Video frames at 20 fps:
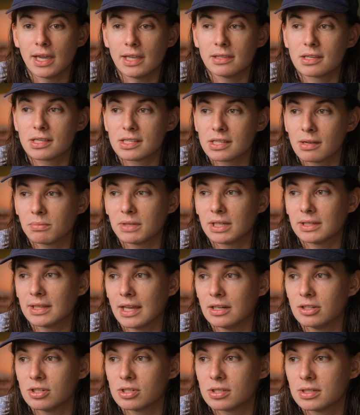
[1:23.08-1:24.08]
into something
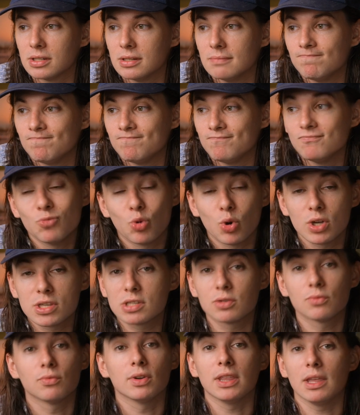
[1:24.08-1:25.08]
that just
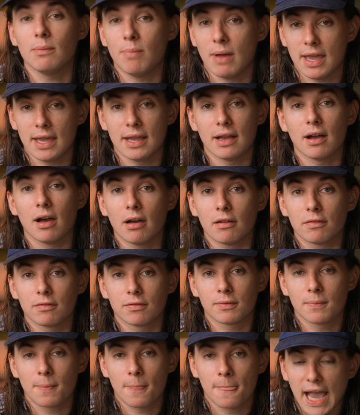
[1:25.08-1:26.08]
wasn't really paying
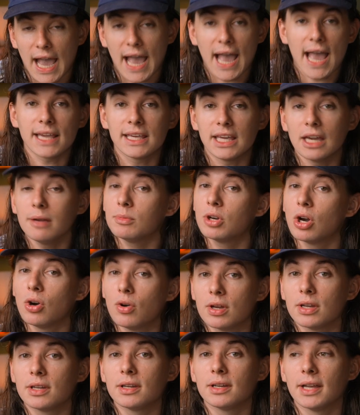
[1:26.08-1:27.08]
off. I kept
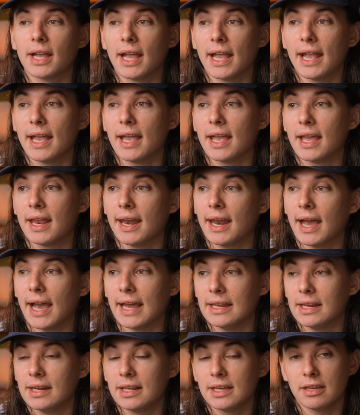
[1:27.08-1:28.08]
going and I
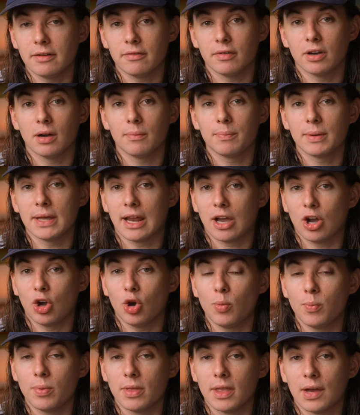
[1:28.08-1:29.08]
didn't give up, and I
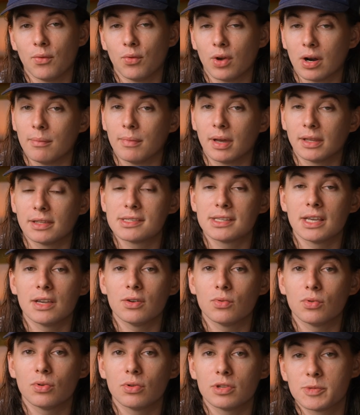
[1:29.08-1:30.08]
hope that what I'm about to say
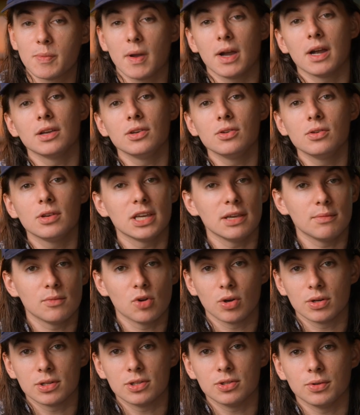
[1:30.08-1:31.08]
will inspire you to keep
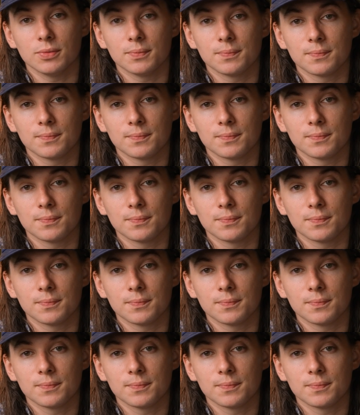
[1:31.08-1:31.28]
going too.